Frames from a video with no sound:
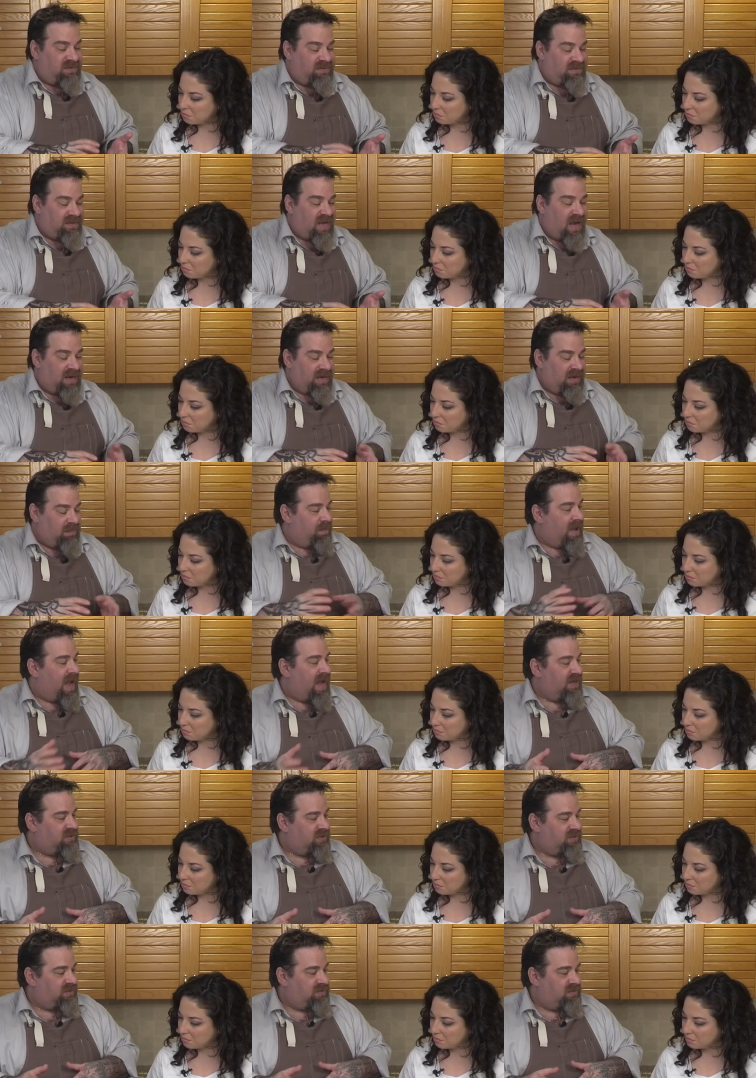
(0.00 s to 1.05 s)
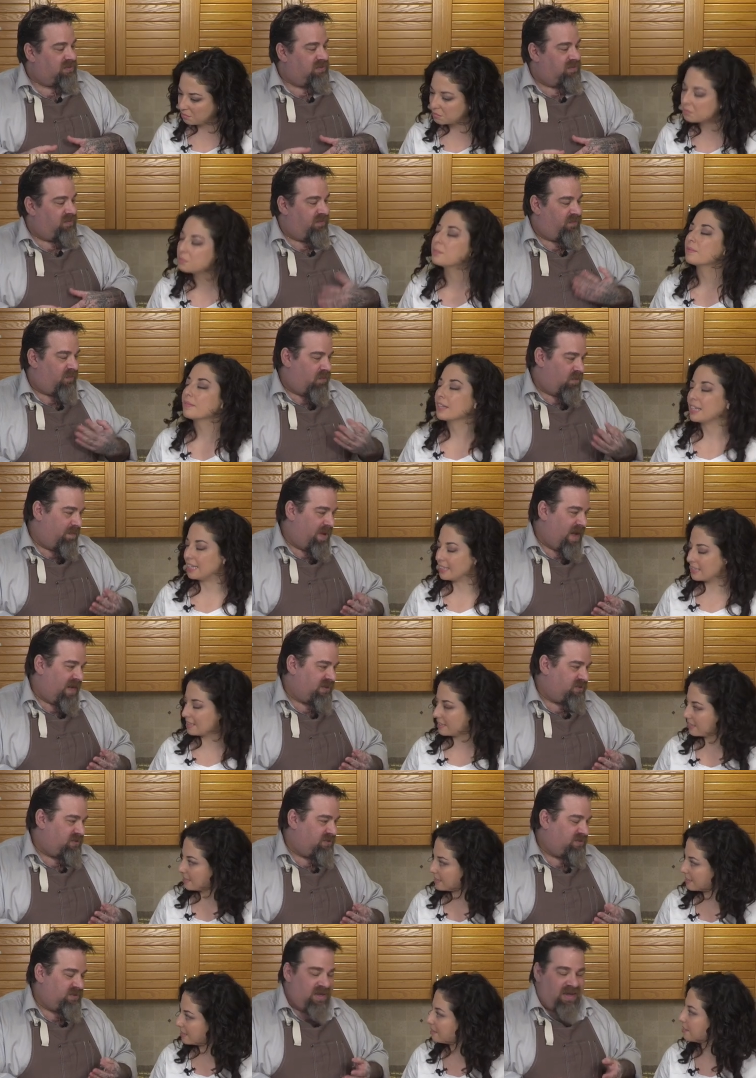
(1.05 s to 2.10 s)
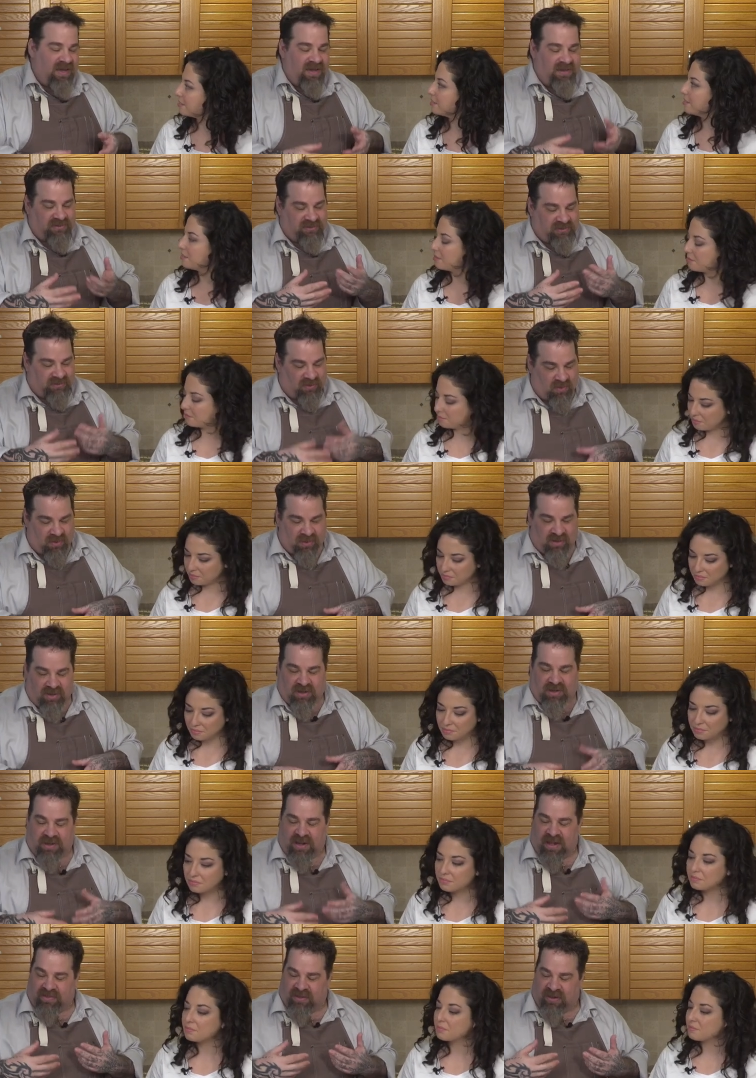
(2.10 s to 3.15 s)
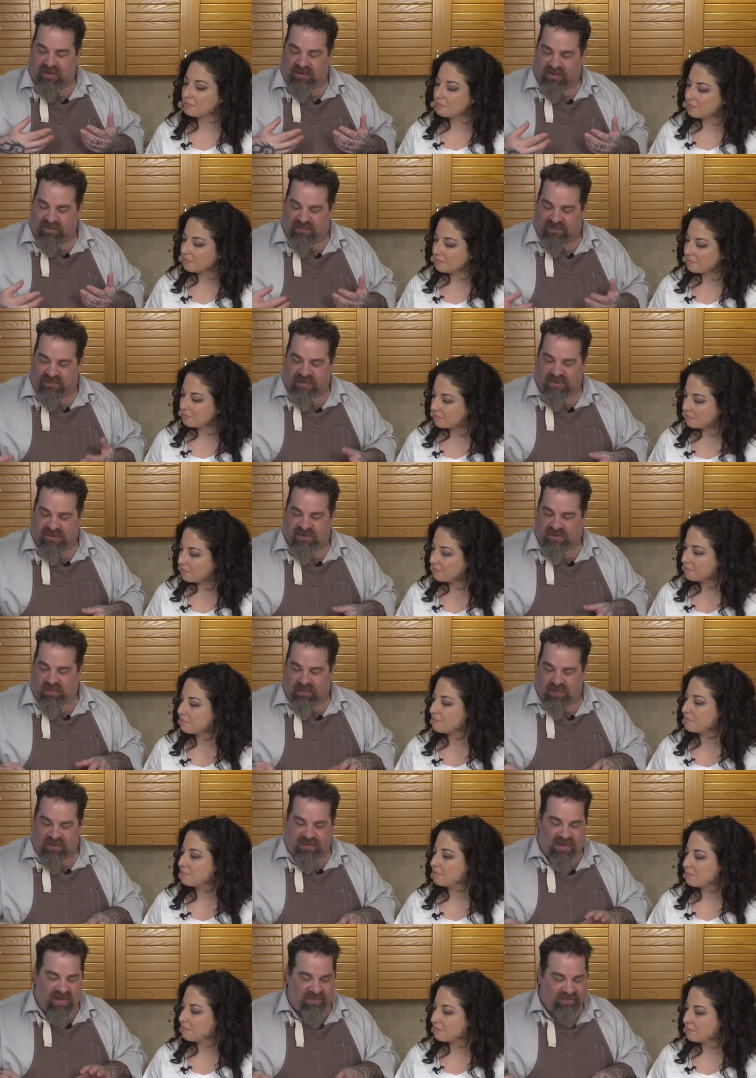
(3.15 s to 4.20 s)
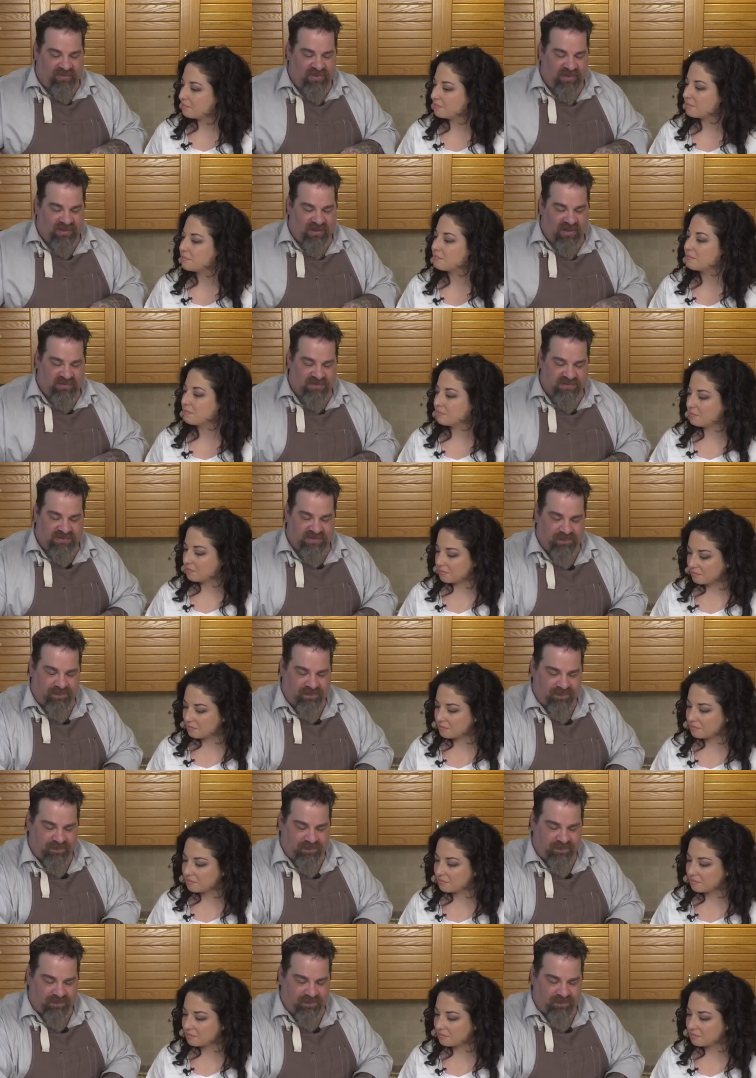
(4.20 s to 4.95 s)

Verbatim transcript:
Speaker 1: stock in batches, four batches, slow cook, and then you can finish it with everything else.